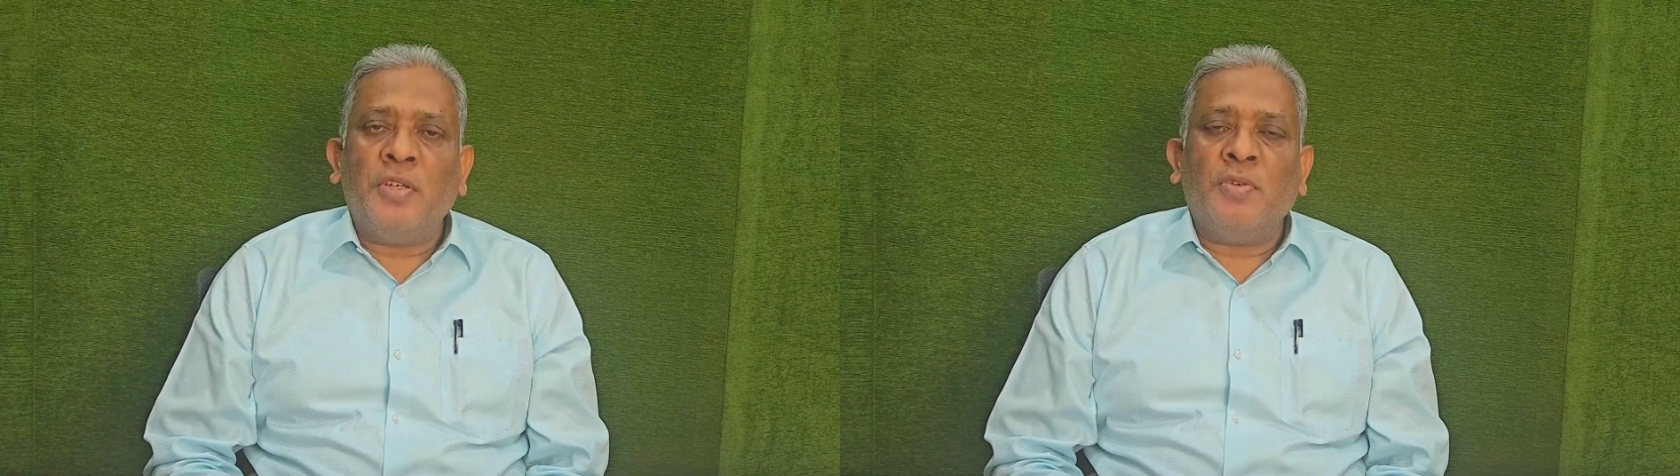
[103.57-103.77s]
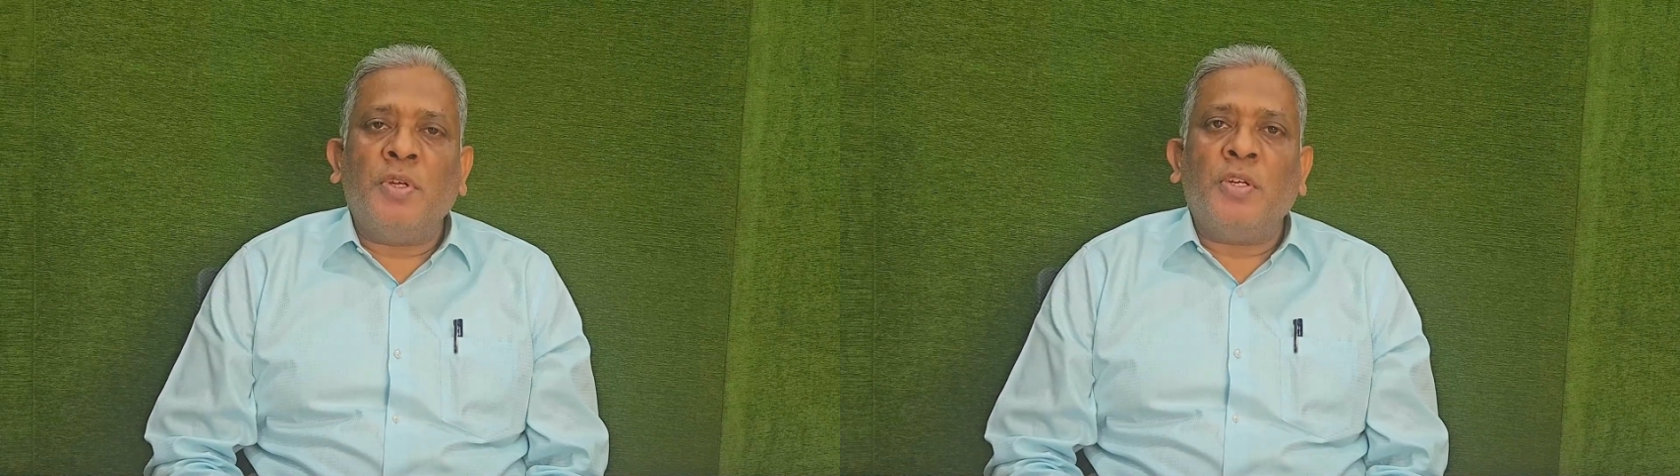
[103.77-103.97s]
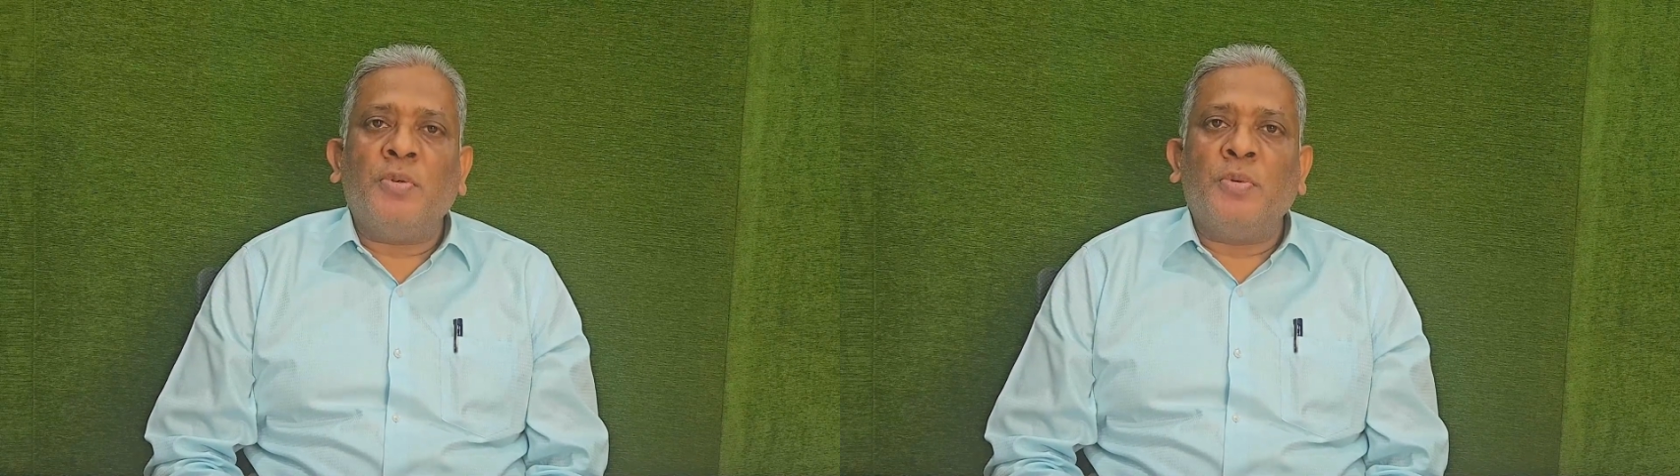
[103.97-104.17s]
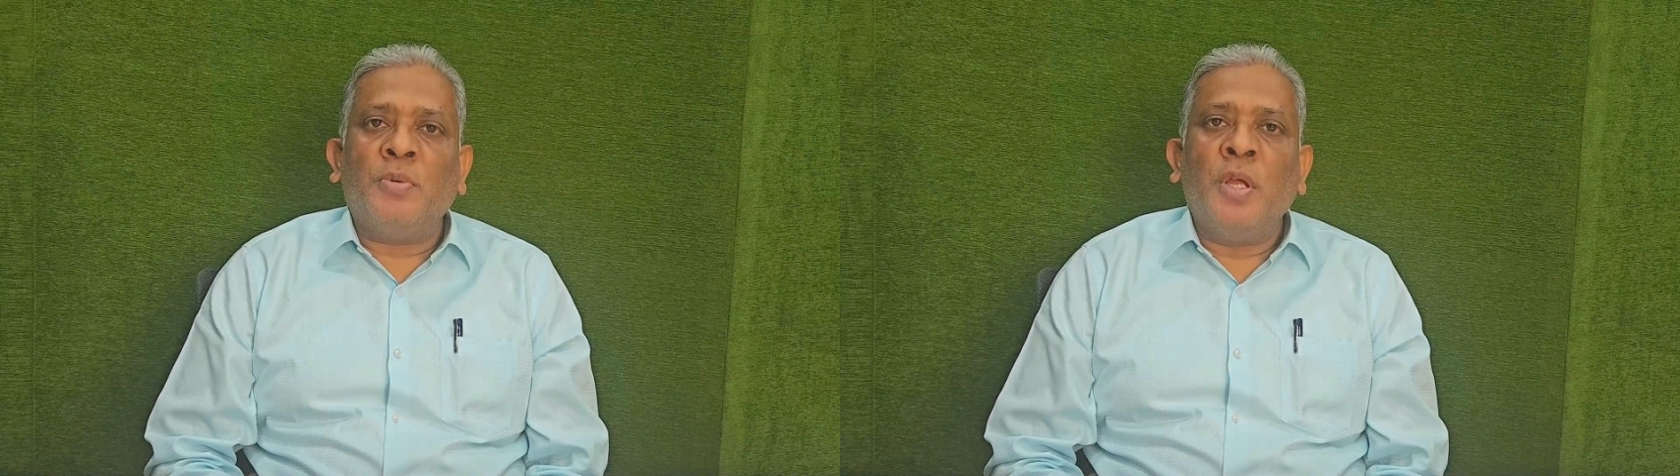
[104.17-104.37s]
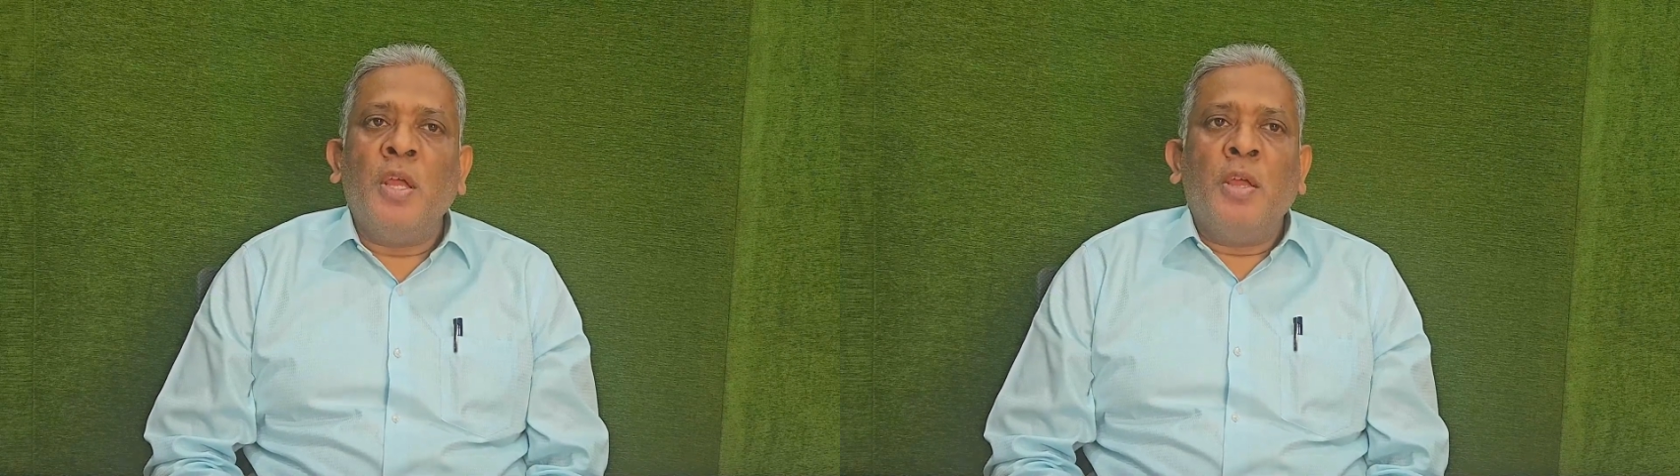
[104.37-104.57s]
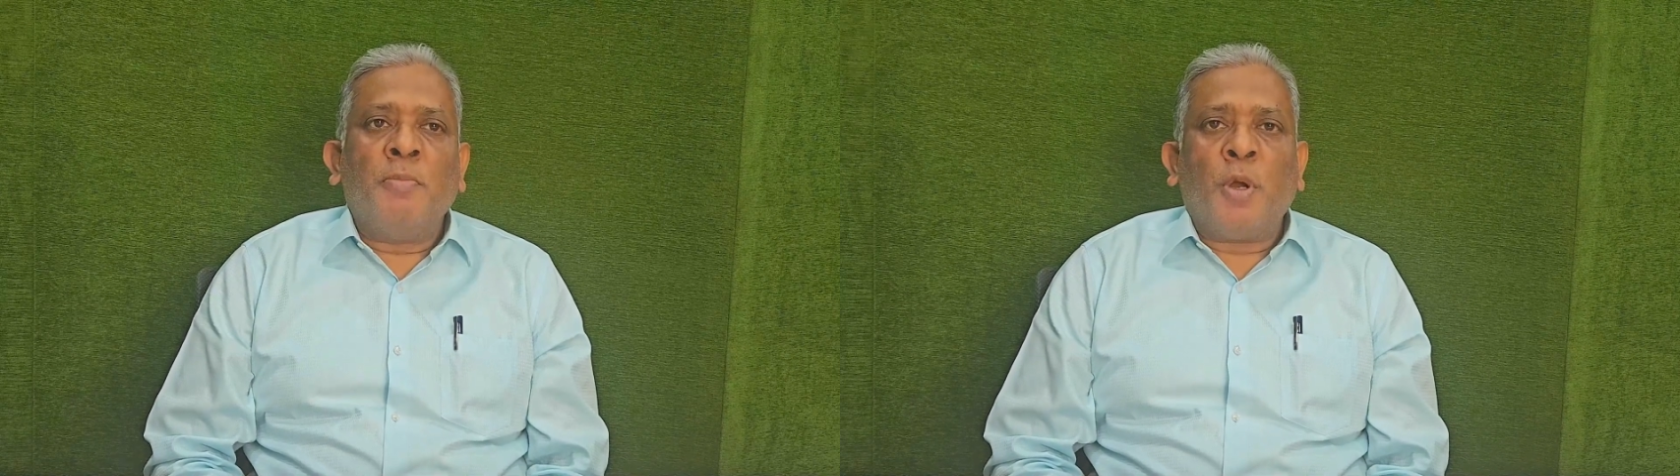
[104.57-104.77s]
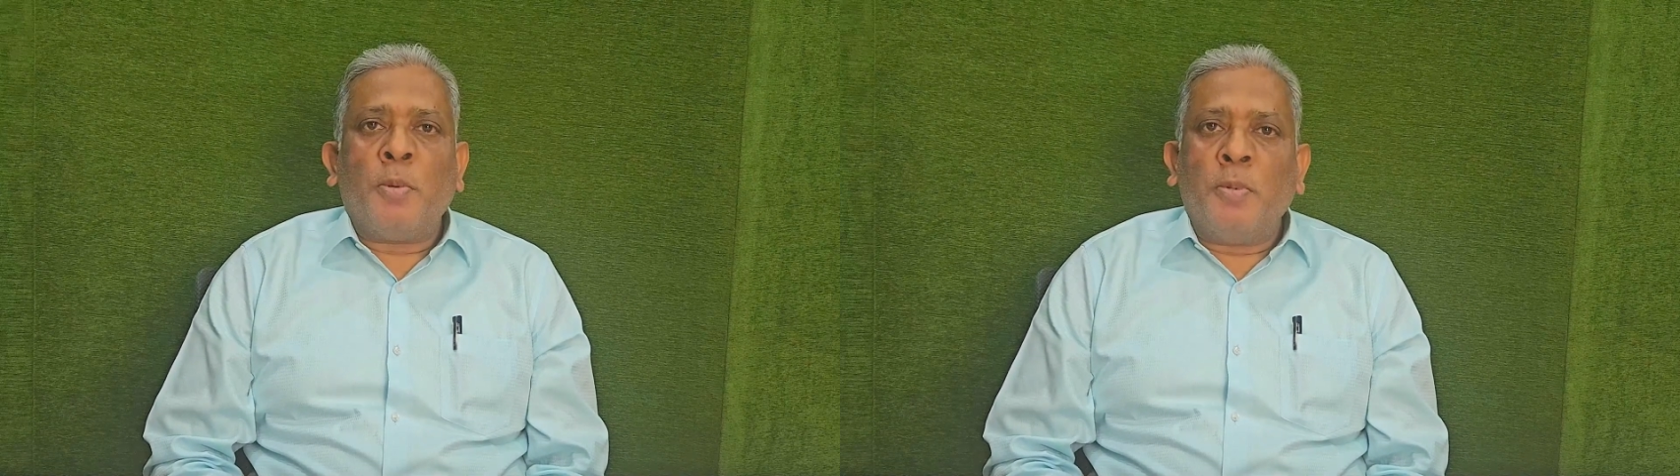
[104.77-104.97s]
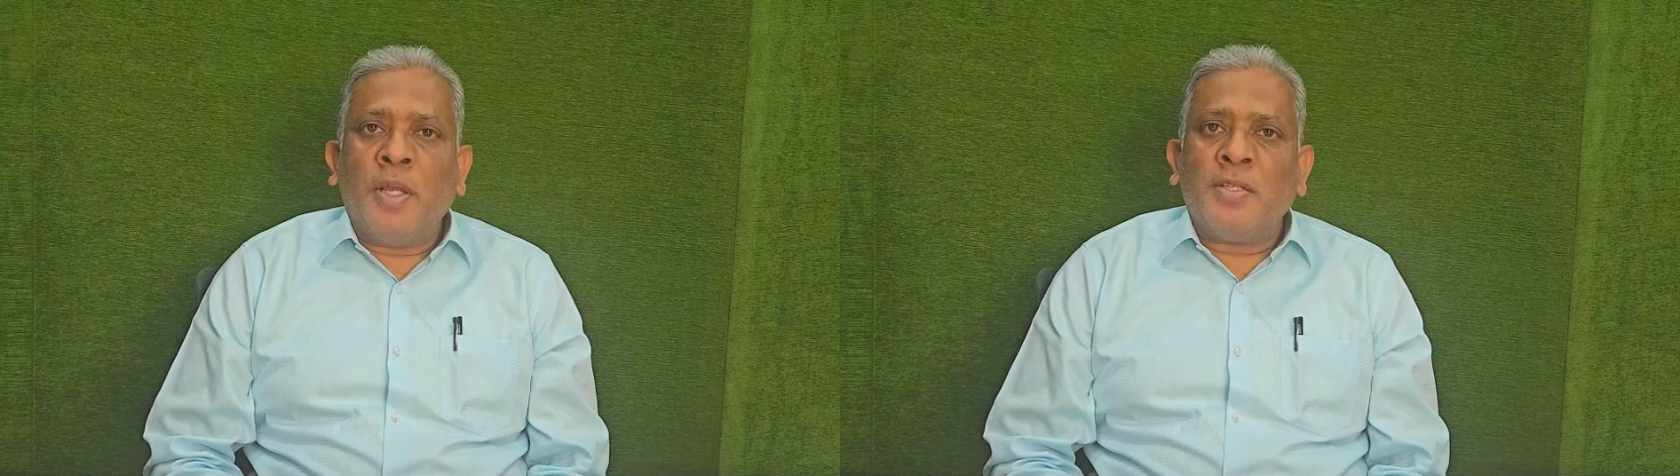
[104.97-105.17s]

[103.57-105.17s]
You need to probably